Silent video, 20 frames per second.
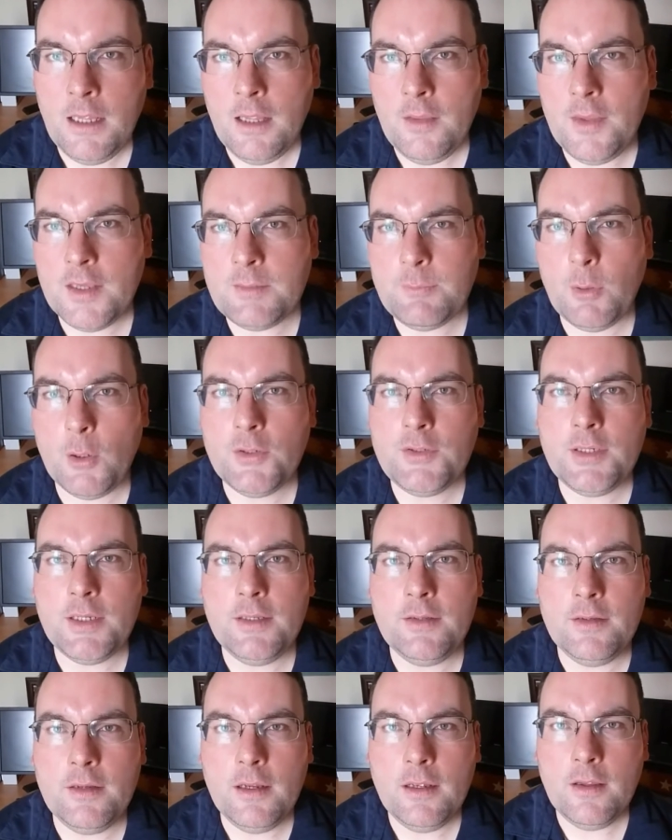This
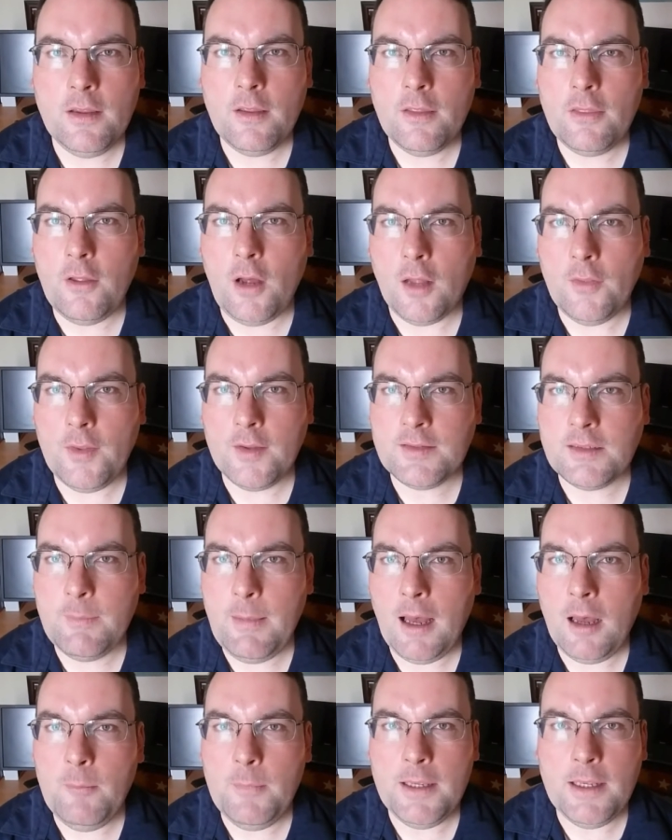person thought this
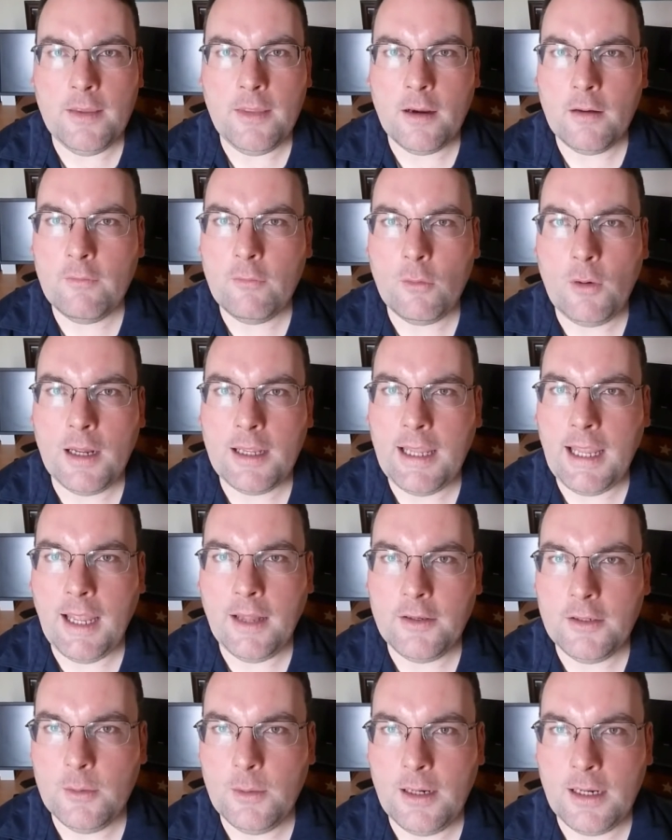about me, therefore I
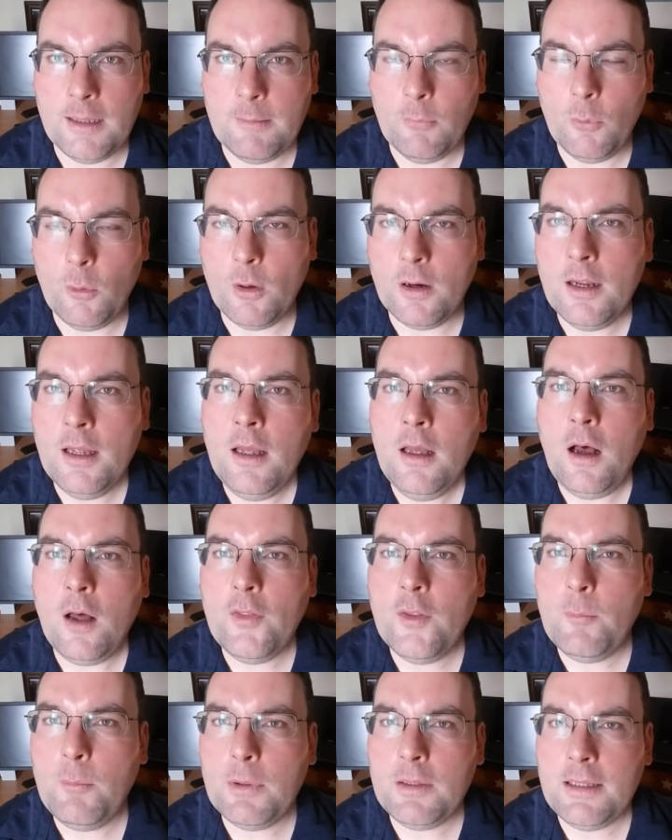can't do it anymore.
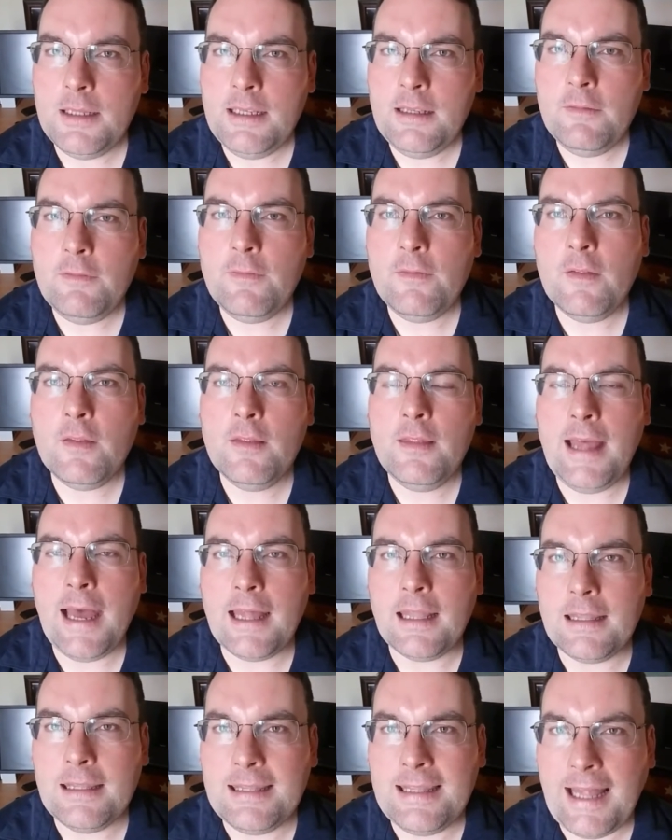The belief
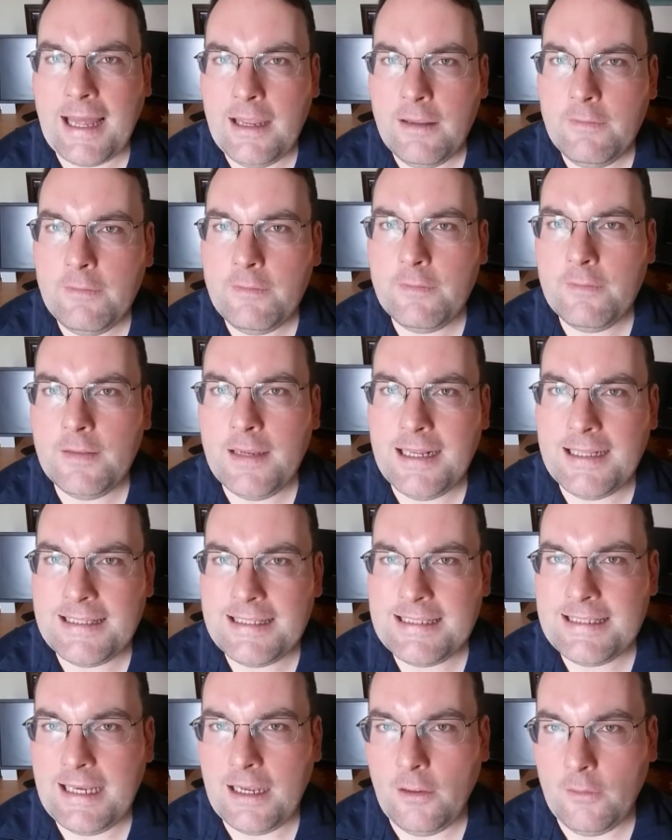that life
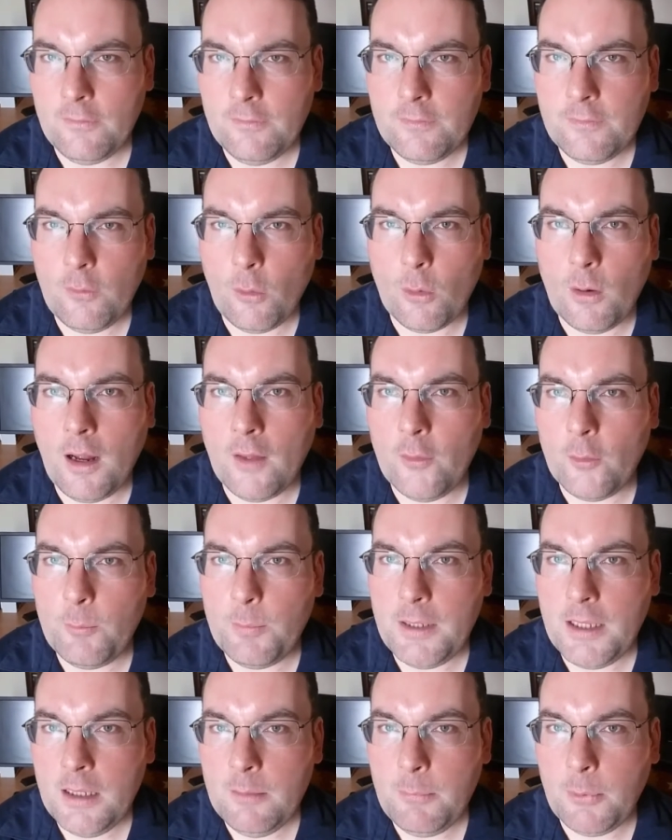itself or other
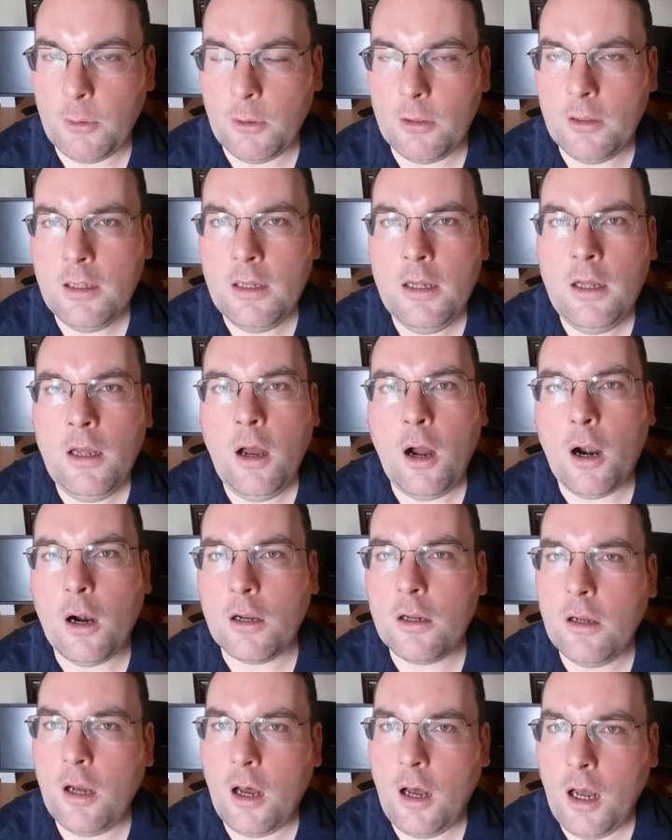people are
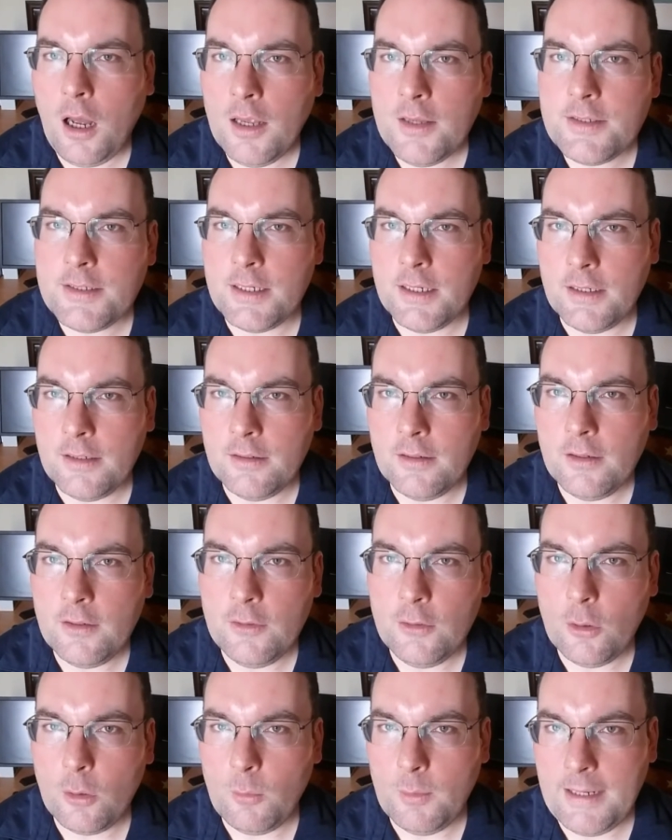causing
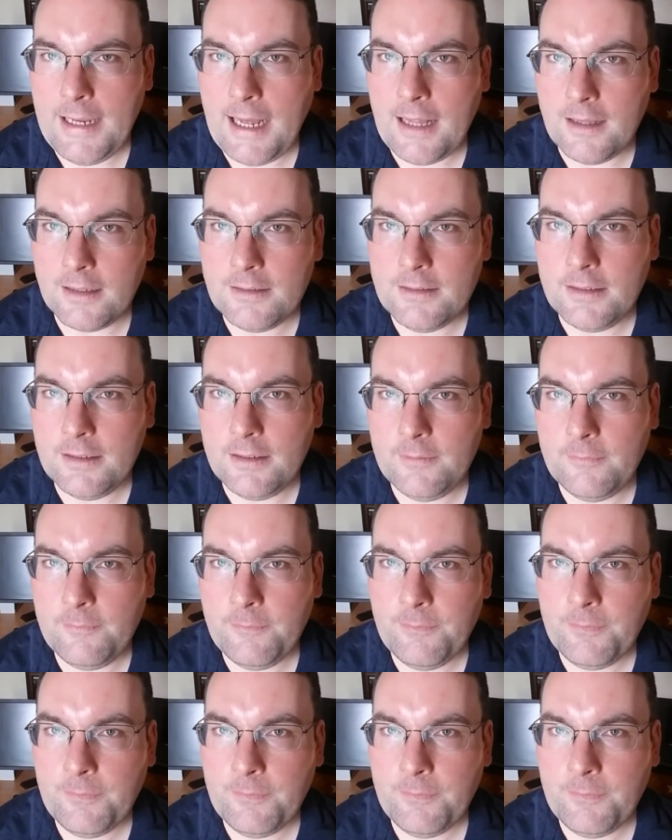your reality